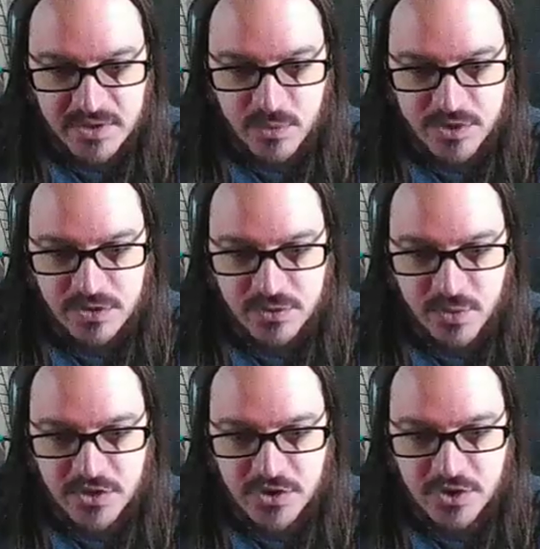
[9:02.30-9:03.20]
when you
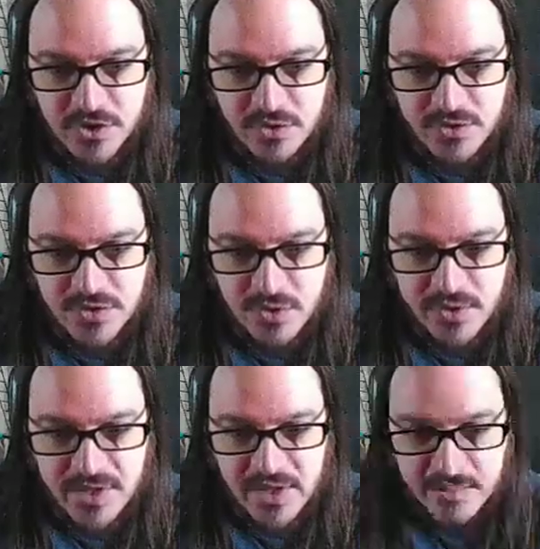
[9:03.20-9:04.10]
switch too, so it
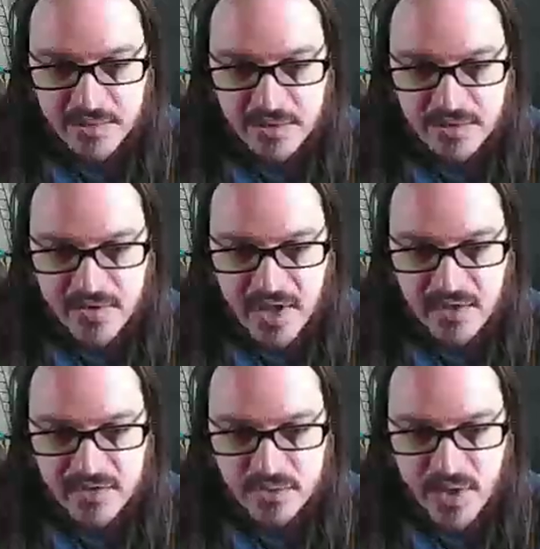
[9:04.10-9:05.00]
can help you survive
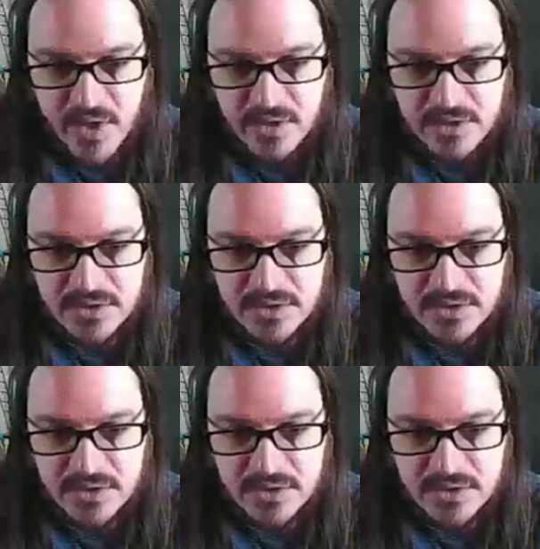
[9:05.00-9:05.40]
as well.